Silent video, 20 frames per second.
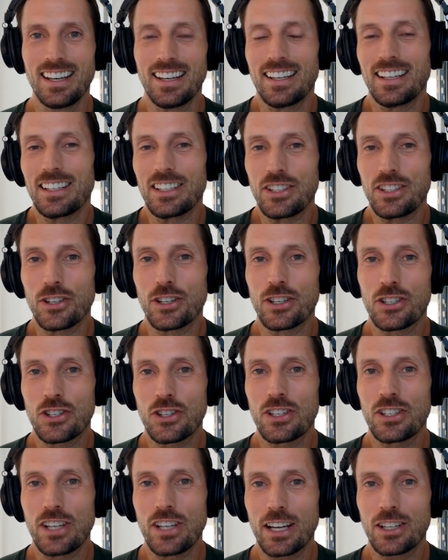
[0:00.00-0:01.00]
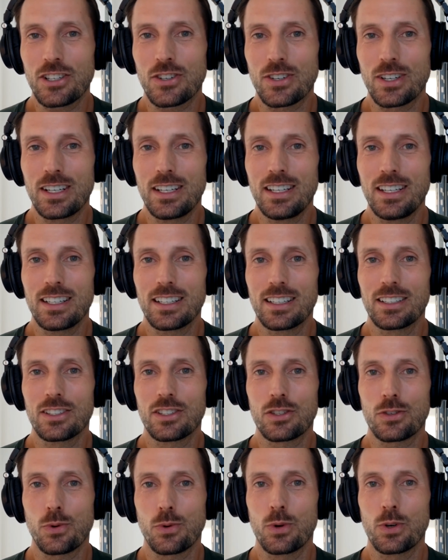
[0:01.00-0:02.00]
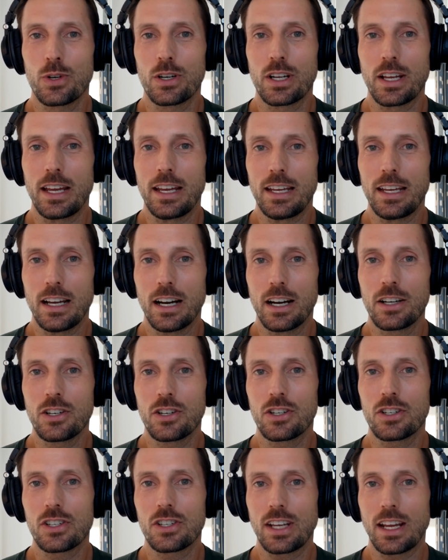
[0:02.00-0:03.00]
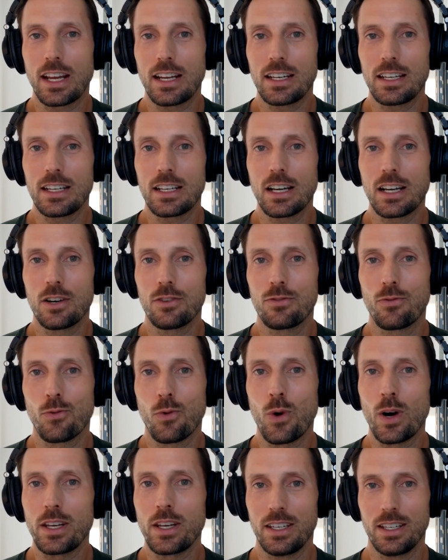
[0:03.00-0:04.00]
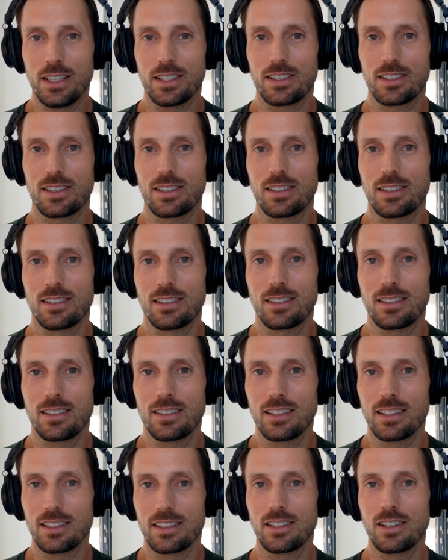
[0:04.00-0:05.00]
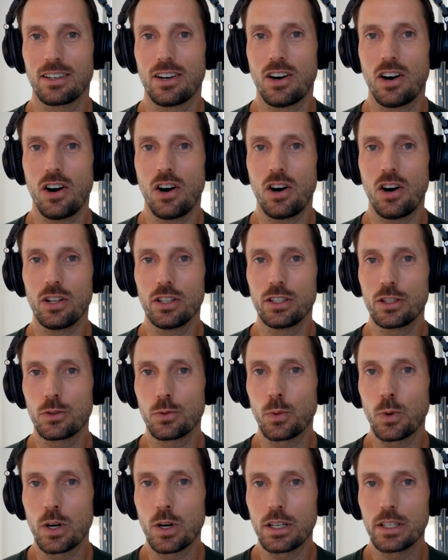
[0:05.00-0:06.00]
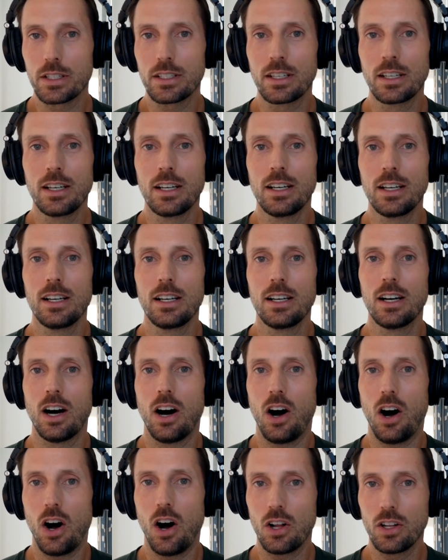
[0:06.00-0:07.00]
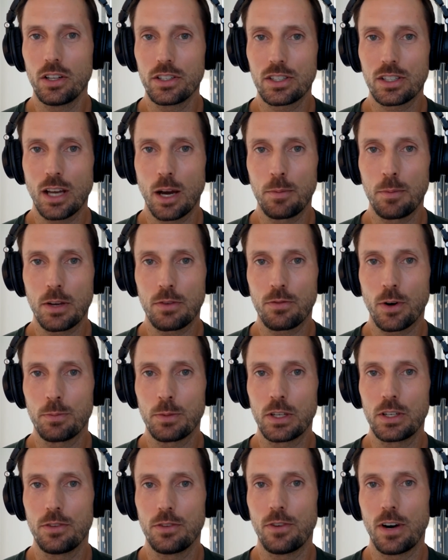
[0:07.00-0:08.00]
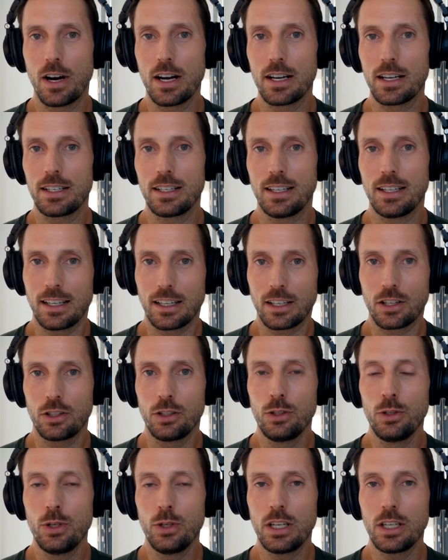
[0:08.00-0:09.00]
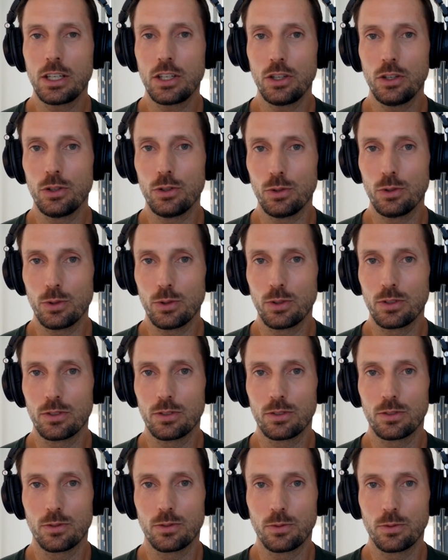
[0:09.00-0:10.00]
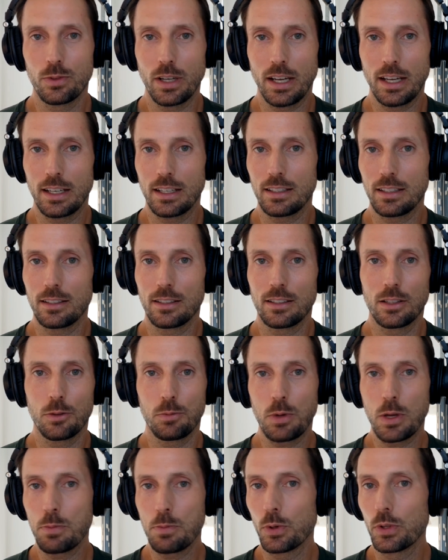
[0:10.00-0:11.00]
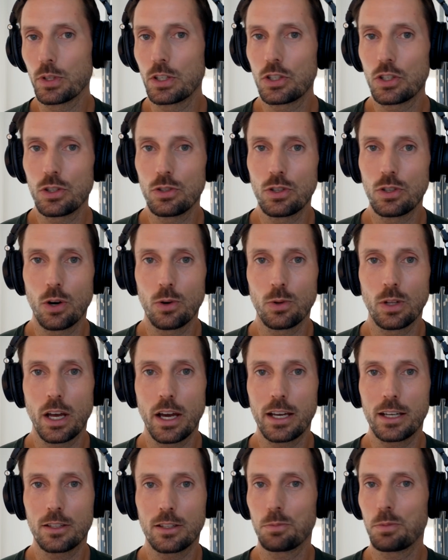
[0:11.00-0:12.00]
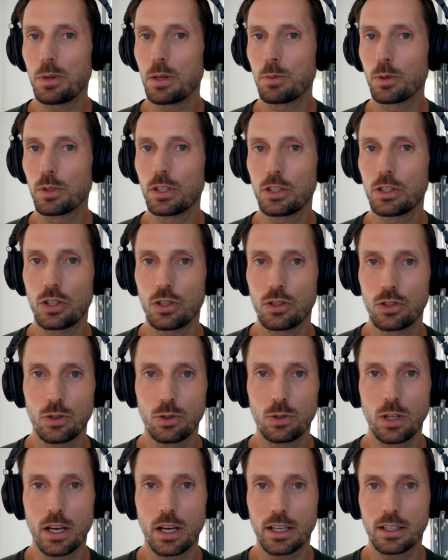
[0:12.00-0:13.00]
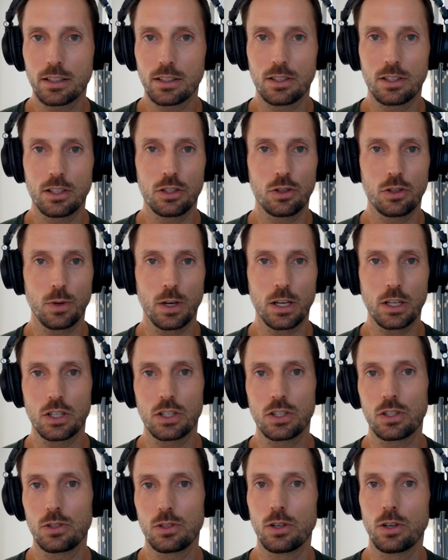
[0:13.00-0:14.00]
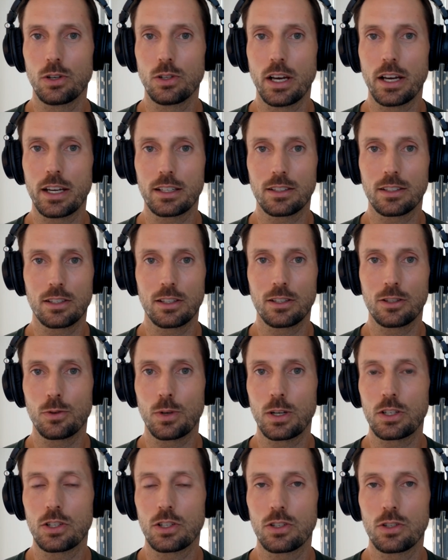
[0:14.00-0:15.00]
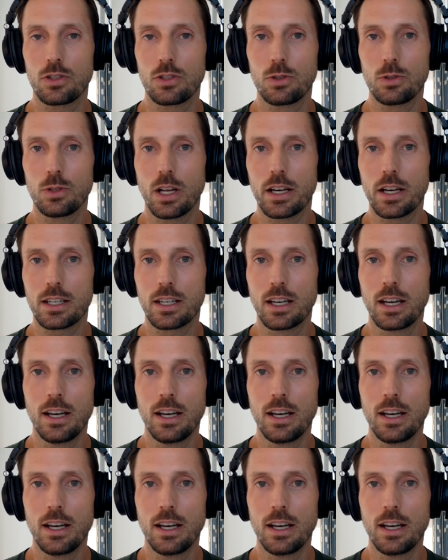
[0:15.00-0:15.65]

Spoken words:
your trajectory is toward a understanding of oneness, that all is one, all is coming from the divine, including you. And the people that you don't like, the people that you do like, the situations you don't like, the situations you do like,